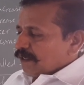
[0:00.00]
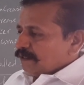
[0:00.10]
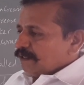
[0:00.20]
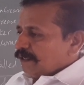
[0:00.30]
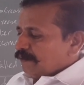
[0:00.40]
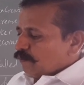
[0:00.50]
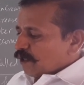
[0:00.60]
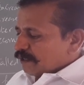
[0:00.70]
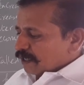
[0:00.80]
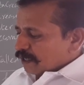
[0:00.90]
The
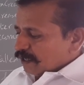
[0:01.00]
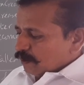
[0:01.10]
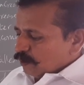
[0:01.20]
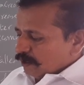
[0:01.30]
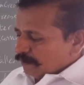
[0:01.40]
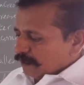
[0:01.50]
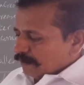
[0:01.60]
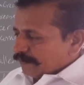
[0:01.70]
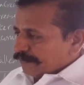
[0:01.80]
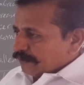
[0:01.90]

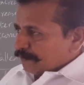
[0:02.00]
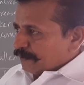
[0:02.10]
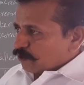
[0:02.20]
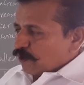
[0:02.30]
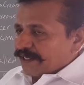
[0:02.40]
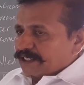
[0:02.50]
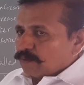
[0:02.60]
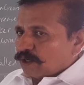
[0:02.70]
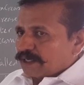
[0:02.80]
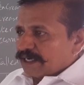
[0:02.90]
water the percolated
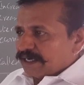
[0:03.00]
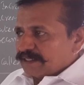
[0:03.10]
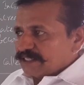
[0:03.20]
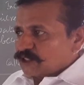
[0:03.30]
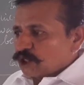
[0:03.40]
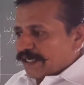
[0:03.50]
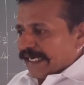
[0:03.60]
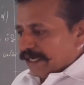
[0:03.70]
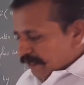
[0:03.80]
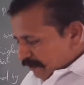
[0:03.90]
water under the
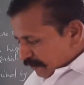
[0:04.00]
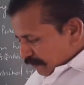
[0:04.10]
soil